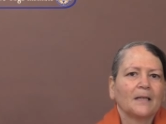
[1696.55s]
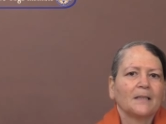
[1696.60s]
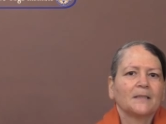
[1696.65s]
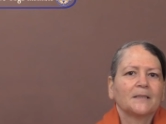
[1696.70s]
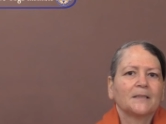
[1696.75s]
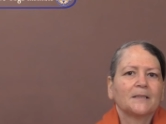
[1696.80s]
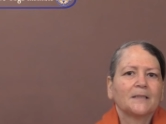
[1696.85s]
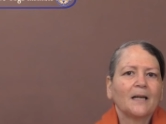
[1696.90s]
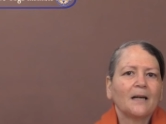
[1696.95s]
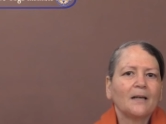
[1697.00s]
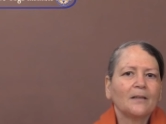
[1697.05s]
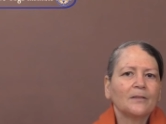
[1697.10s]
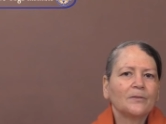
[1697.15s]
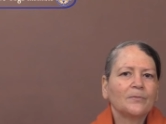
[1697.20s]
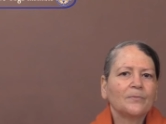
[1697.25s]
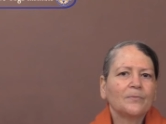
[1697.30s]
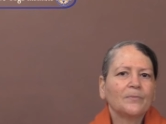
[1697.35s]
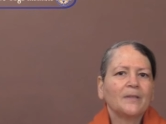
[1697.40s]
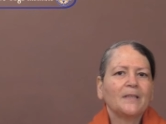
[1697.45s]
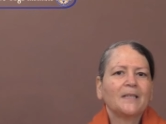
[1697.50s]

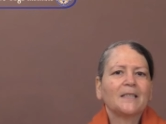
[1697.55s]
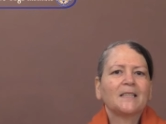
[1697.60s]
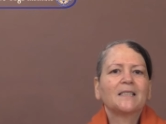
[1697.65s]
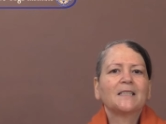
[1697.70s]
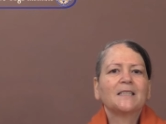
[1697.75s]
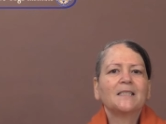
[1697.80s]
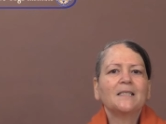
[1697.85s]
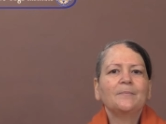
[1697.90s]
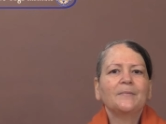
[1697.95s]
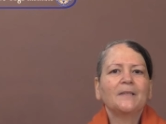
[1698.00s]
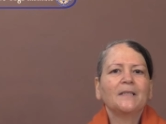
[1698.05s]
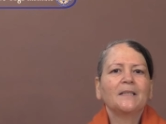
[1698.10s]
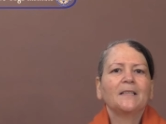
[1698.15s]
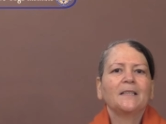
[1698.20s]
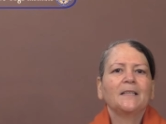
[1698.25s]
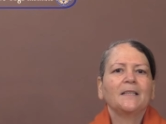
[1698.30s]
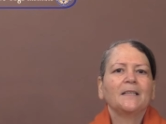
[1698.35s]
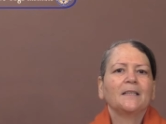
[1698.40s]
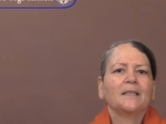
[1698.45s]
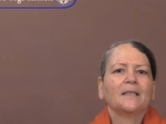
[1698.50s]
starts with a
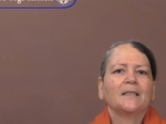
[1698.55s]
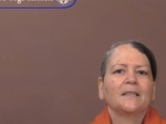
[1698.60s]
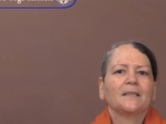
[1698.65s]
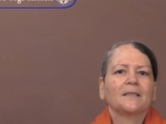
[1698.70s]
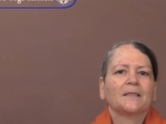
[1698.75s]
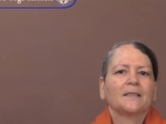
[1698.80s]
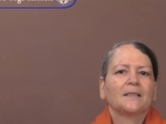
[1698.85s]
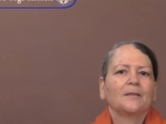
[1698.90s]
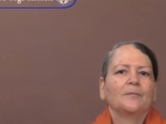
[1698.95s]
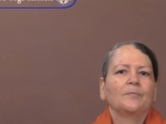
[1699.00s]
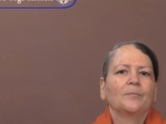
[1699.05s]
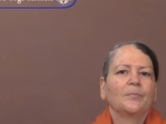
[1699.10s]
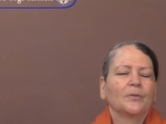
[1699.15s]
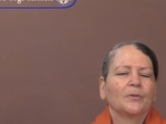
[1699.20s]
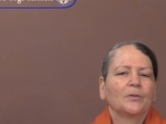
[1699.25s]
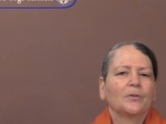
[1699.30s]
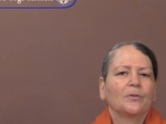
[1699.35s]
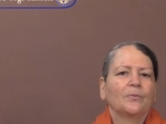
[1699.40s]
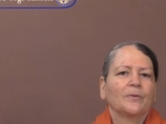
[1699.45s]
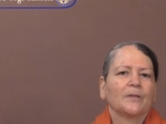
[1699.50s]
seemingly
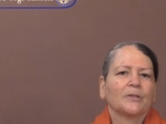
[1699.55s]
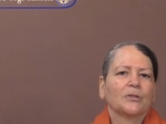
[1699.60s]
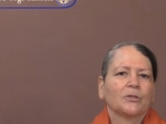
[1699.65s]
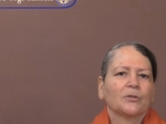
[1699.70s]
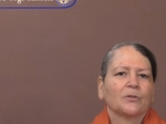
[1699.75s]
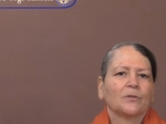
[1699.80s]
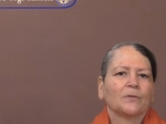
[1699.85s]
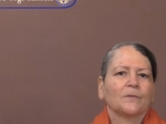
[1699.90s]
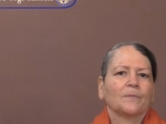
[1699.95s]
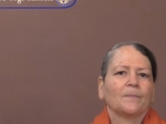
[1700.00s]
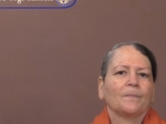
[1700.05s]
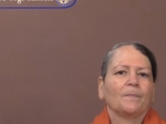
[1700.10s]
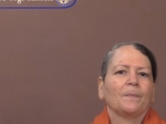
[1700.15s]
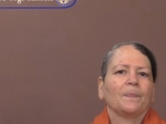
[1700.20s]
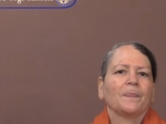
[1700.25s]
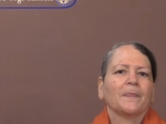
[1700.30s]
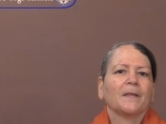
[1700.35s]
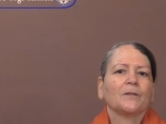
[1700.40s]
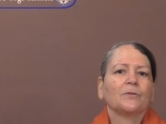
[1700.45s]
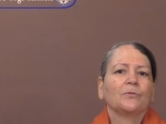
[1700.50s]
simple question
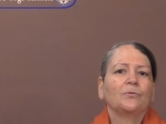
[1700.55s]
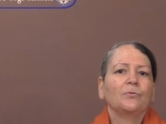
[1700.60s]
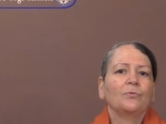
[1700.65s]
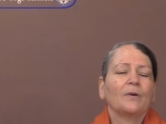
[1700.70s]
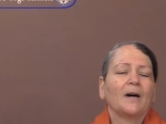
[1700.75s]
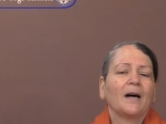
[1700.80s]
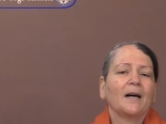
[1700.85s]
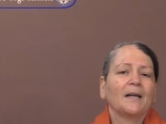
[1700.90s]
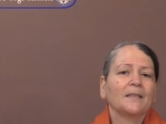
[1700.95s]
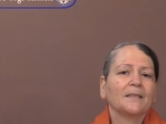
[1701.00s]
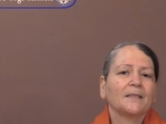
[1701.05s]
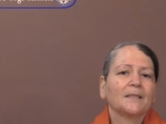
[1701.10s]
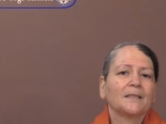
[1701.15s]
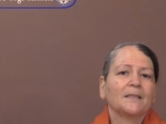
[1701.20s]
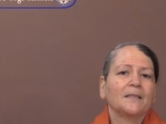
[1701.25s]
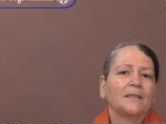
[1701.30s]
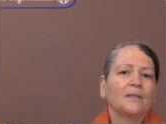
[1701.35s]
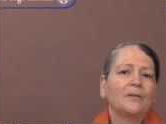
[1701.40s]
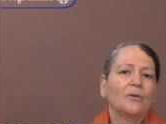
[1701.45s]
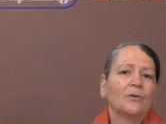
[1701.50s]
Do I
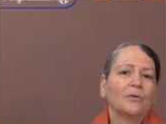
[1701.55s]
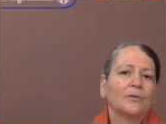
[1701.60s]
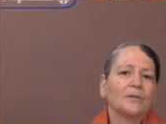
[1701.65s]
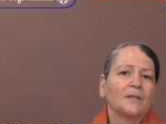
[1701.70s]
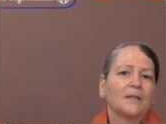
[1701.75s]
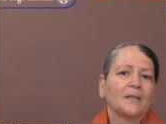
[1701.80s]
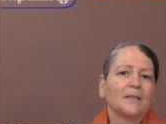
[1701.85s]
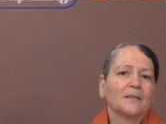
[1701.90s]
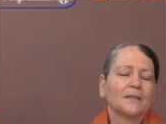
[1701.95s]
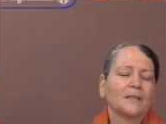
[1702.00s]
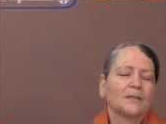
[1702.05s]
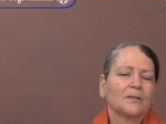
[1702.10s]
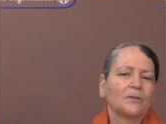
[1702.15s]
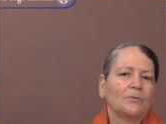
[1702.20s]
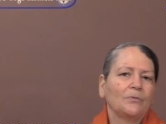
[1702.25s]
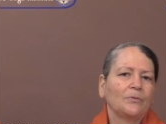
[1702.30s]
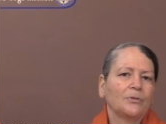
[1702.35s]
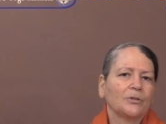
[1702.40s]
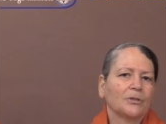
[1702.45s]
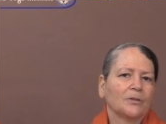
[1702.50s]
see God as a
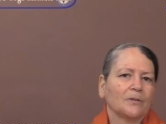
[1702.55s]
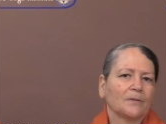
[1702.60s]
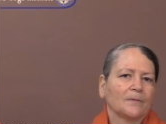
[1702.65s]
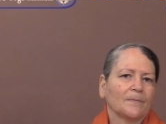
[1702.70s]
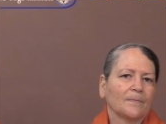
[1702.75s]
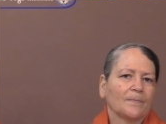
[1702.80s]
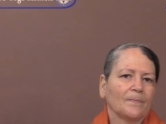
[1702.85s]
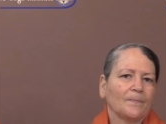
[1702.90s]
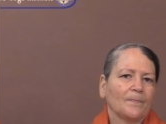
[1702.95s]
solution?